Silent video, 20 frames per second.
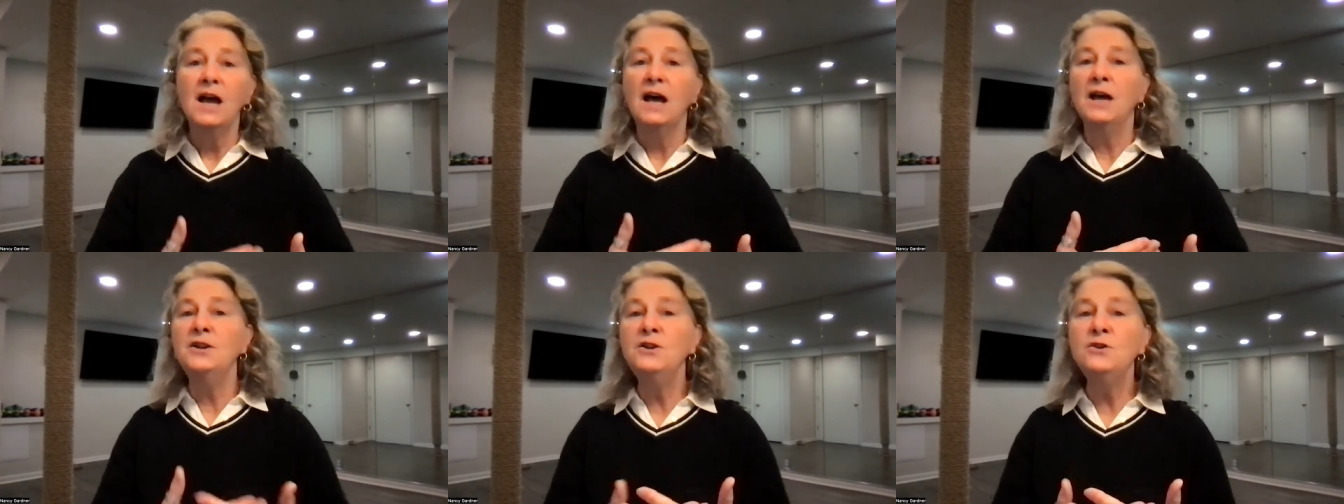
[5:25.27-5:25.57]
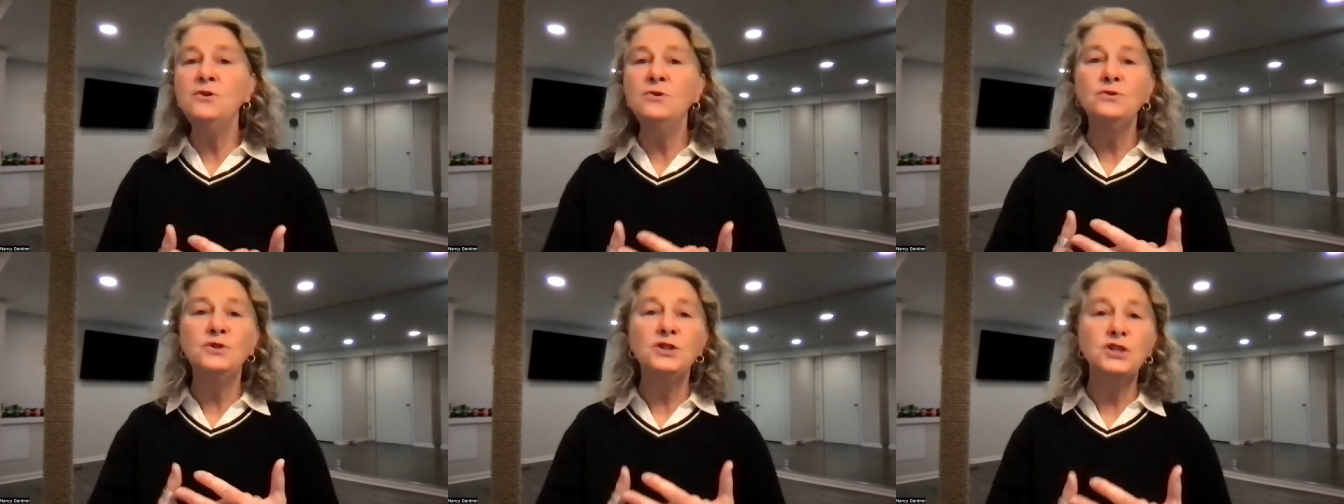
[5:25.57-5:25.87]
a
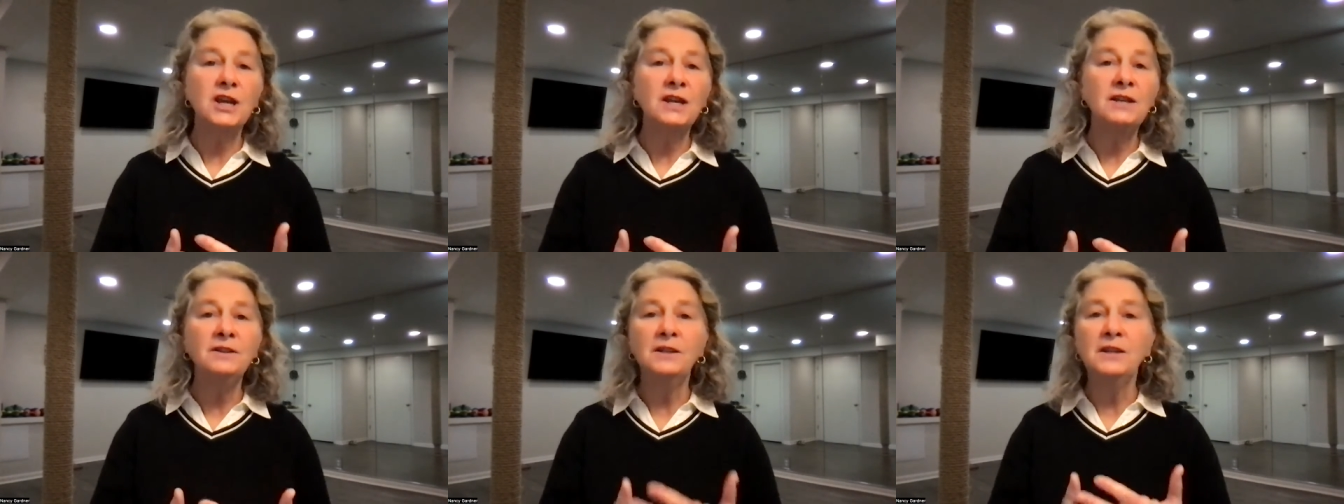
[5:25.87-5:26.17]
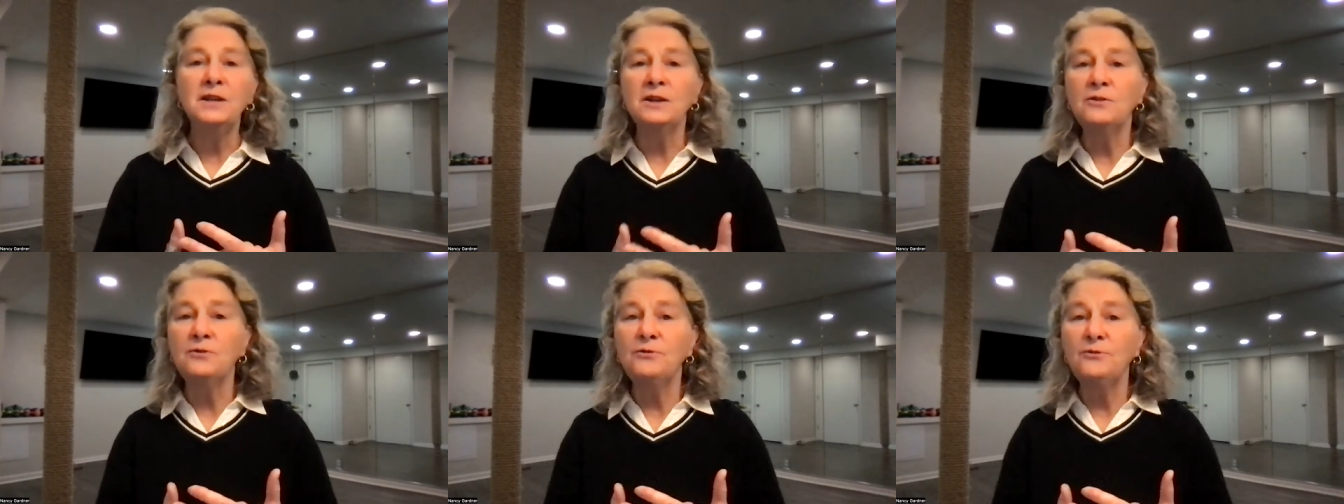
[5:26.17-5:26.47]
new chain
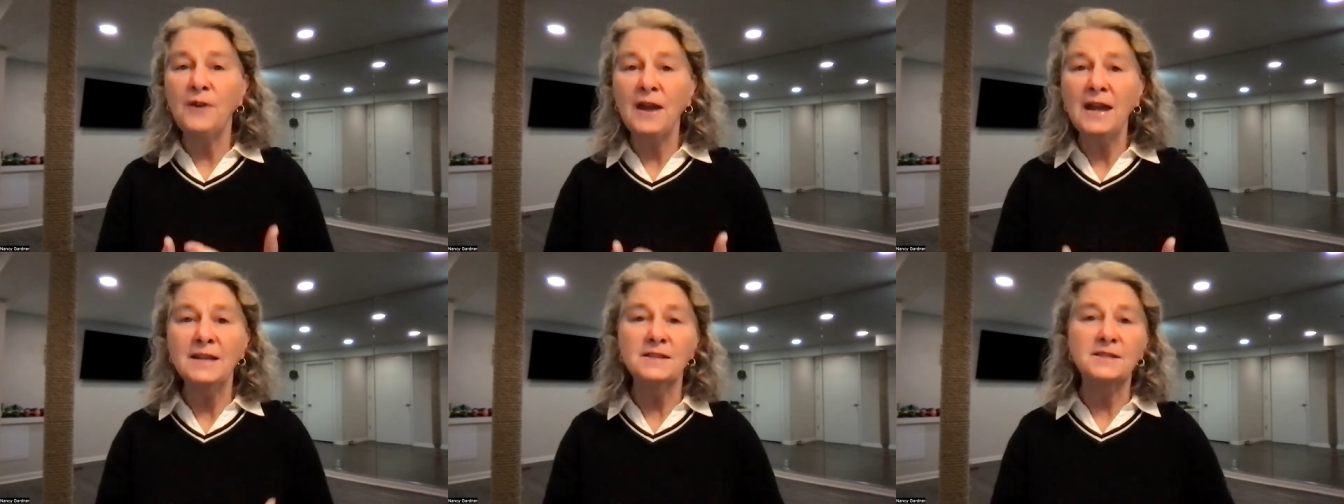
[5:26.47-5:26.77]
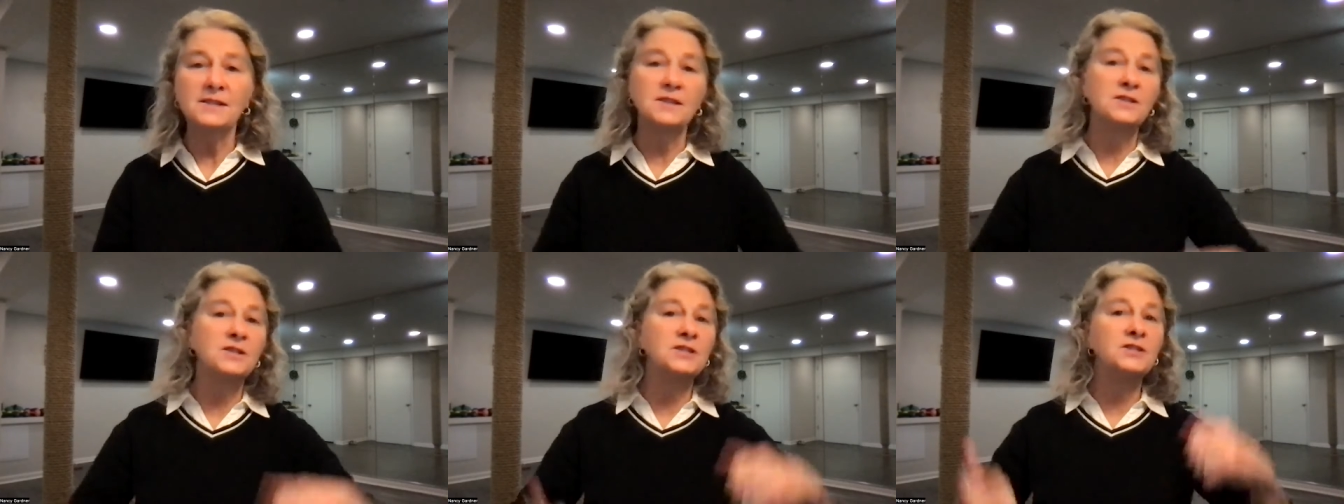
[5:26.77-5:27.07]
link
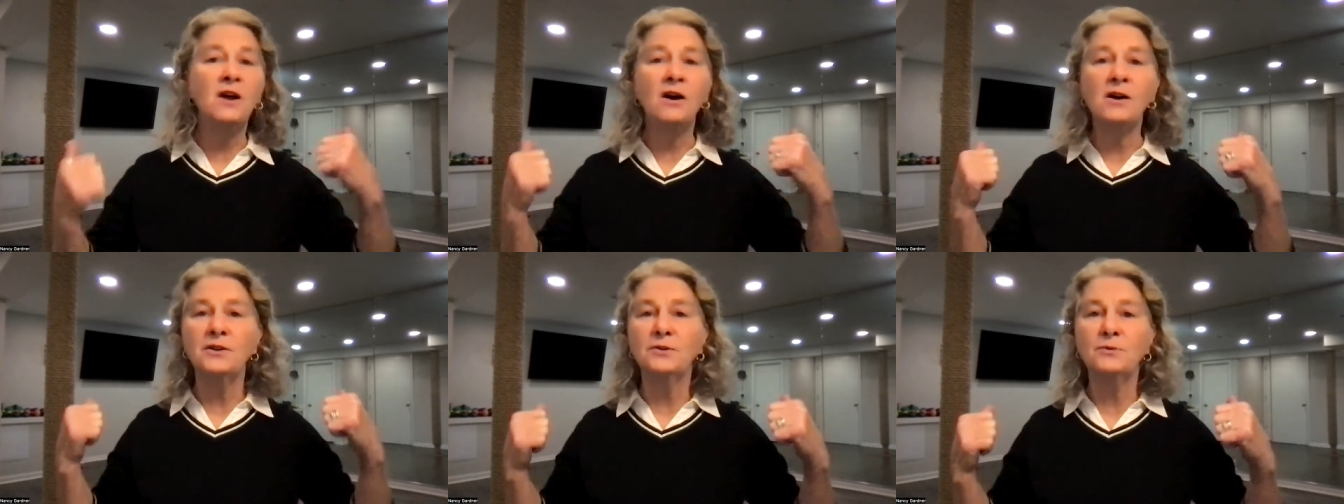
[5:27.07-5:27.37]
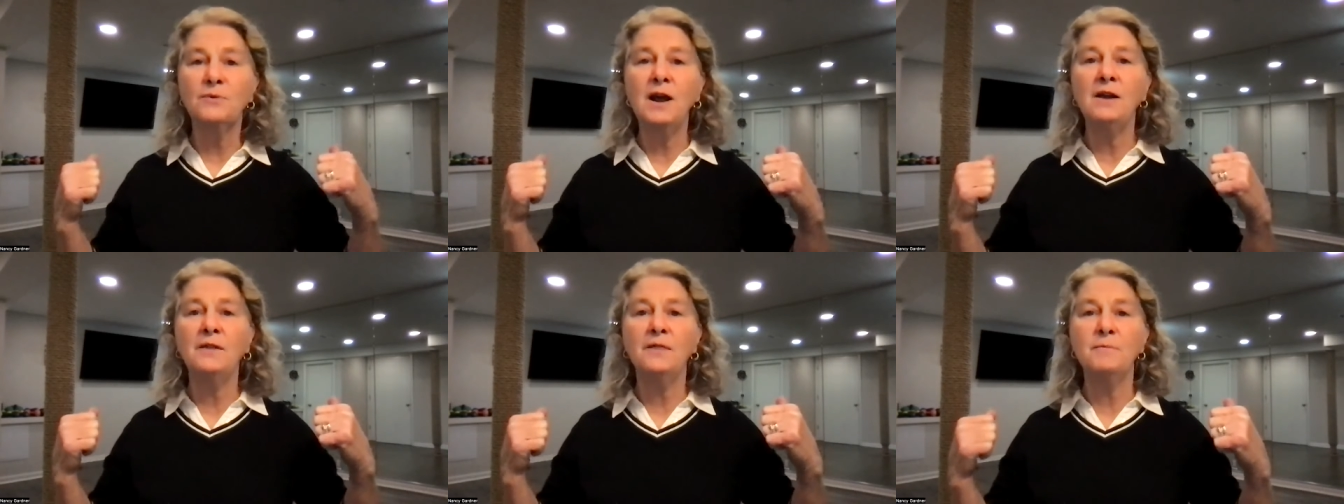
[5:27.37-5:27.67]
fence installed
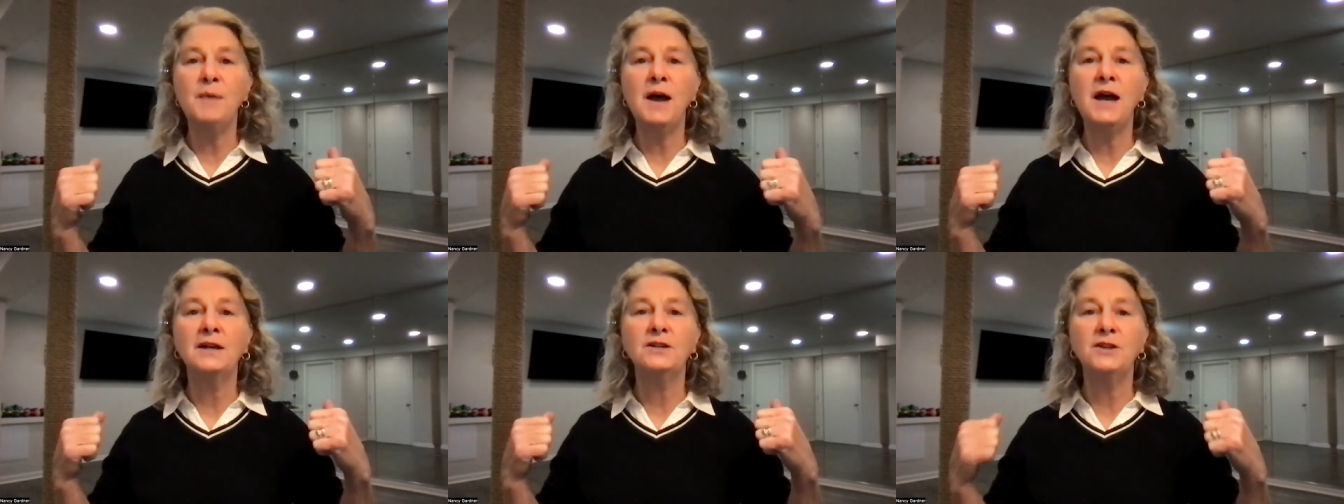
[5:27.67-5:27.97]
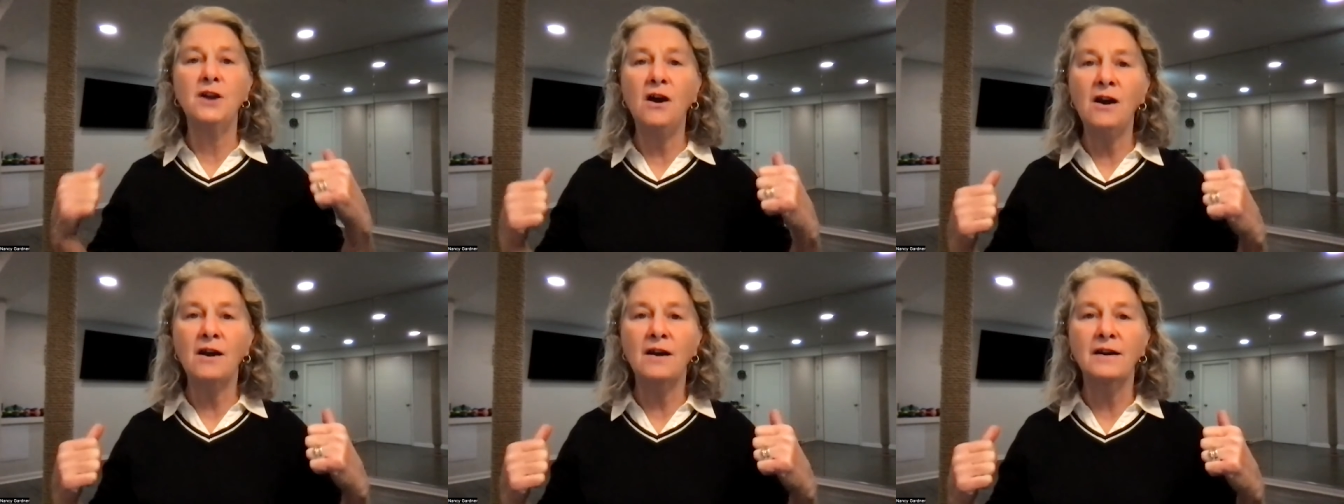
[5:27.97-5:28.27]
around the
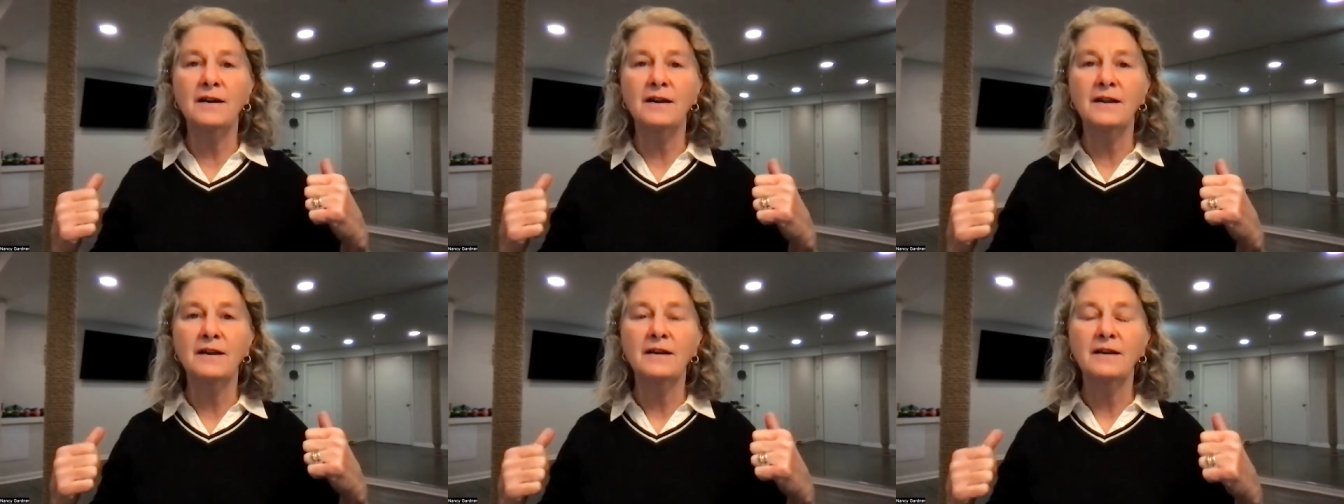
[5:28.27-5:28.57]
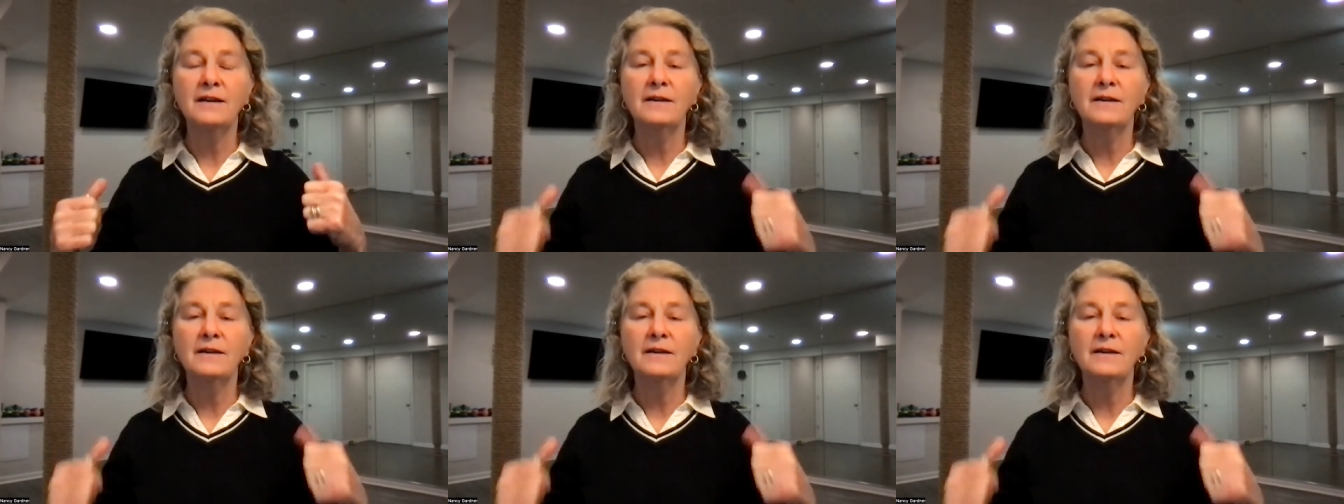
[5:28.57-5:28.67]
backyard.